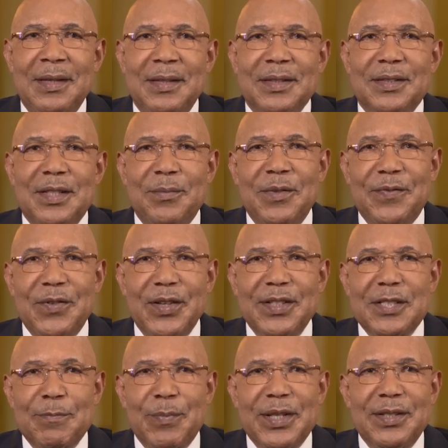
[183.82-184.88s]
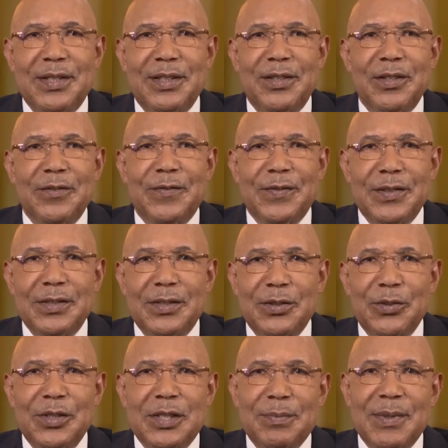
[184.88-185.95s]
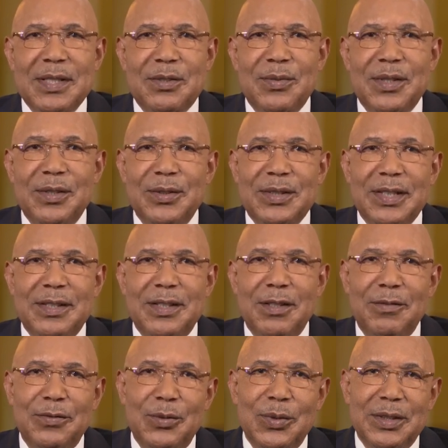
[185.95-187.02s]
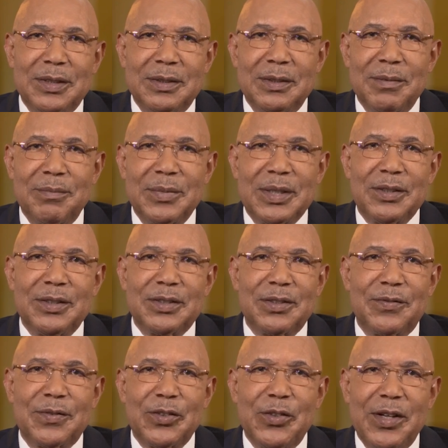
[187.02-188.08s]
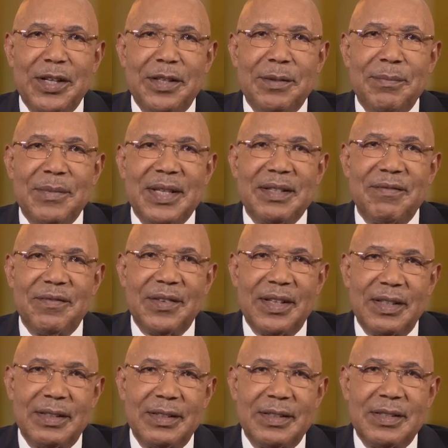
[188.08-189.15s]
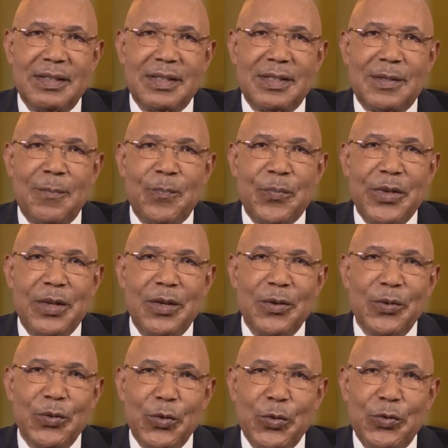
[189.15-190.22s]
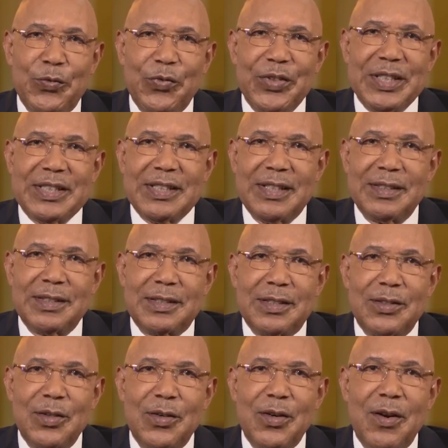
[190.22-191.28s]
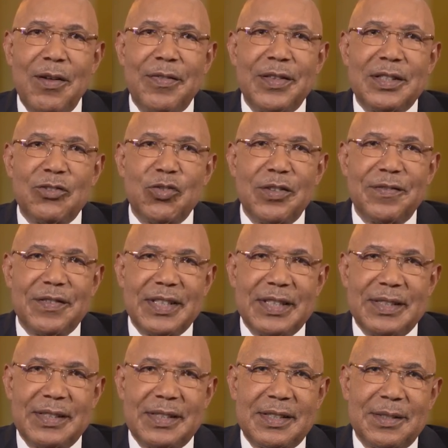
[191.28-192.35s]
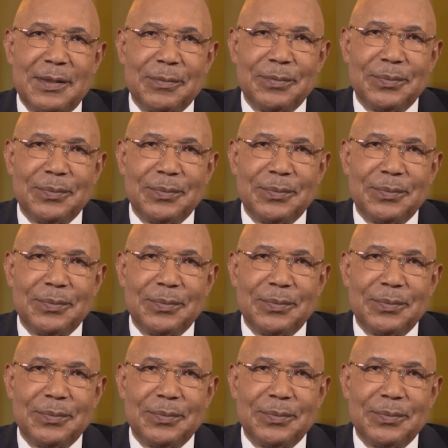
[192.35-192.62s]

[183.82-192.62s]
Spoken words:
Some of you are spending your first Christmas without a loved one because of crime and violence, road fatality, or other travails.